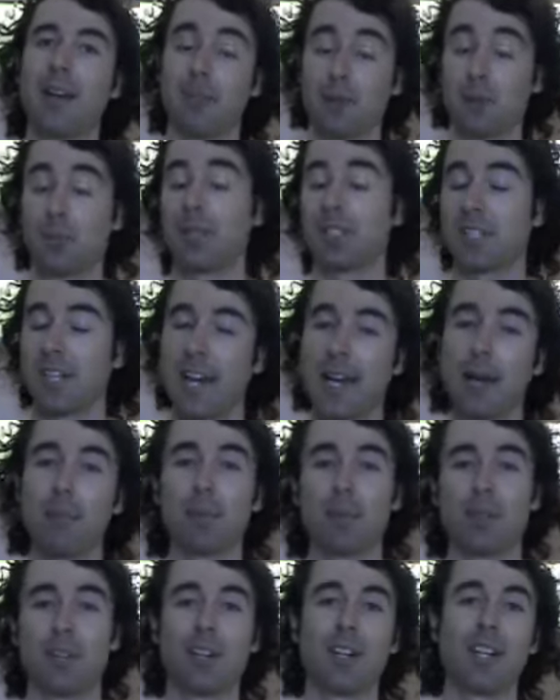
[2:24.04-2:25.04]
much
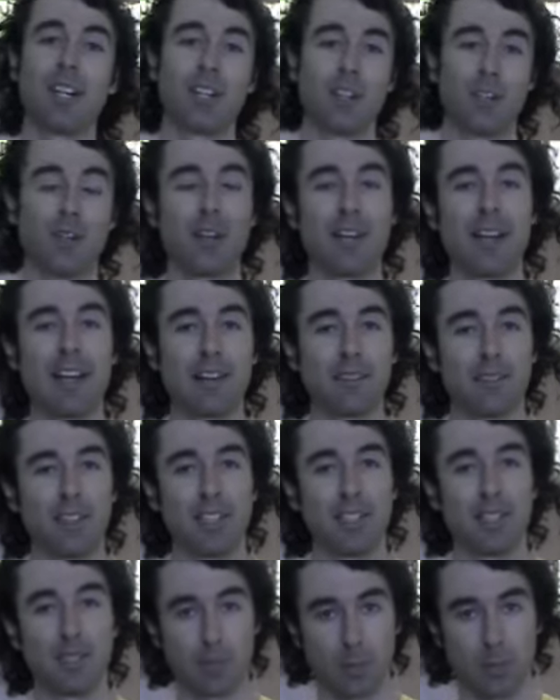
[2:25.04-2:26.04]
happier not
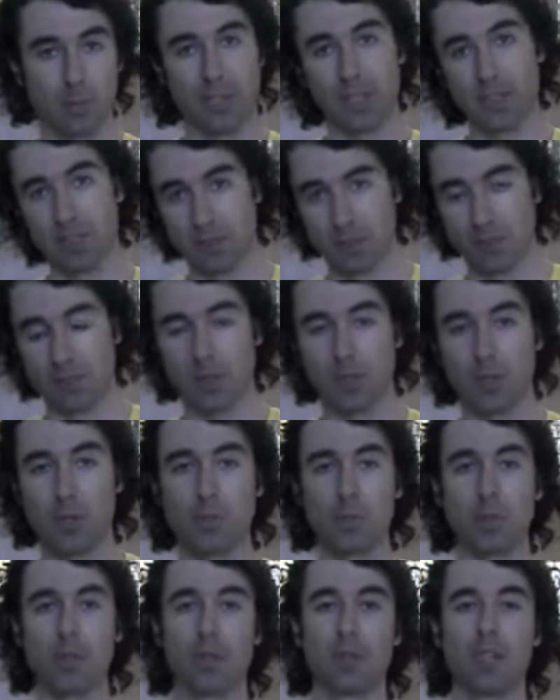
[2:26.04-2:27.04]
having a mortgage or a
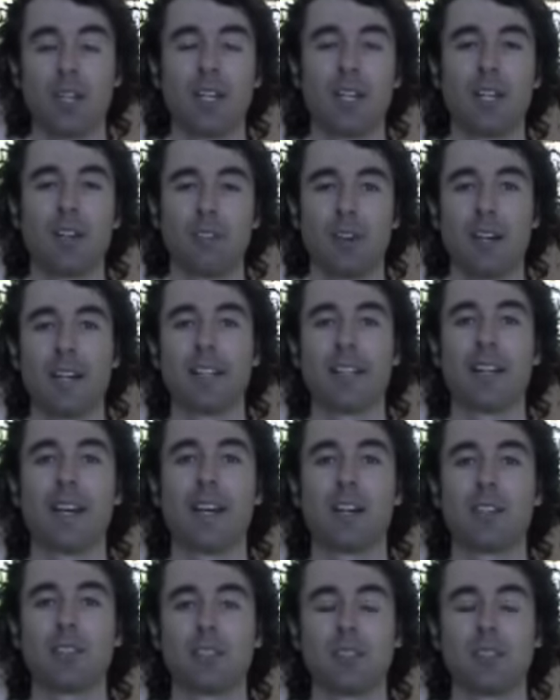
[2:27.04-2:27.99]
home loan right now.